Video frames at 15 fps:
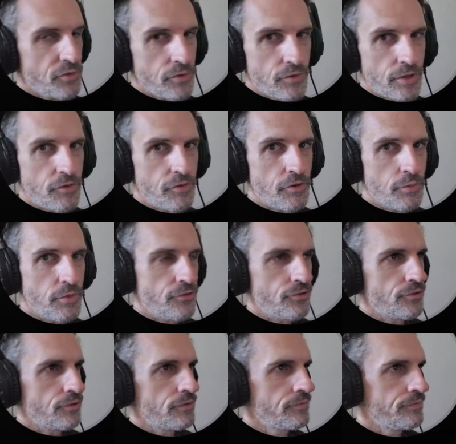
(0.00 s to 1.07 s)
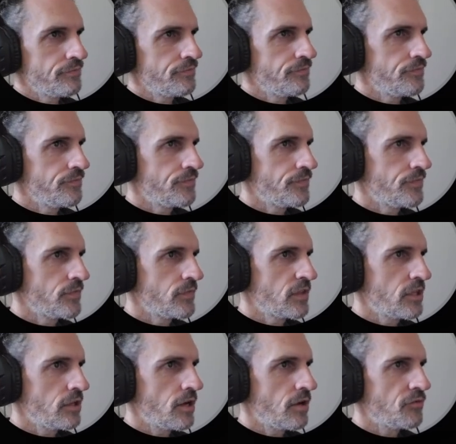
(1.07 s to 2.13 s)
because that's your mission.
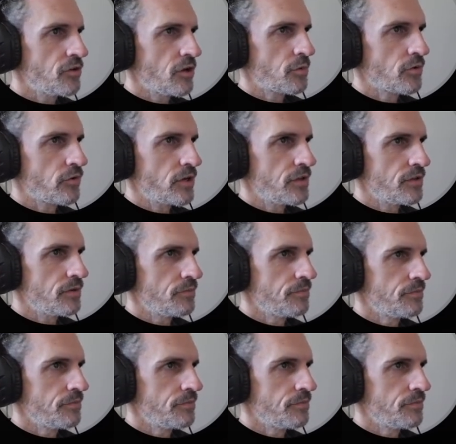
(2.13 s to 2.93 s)
You have to upgrade them.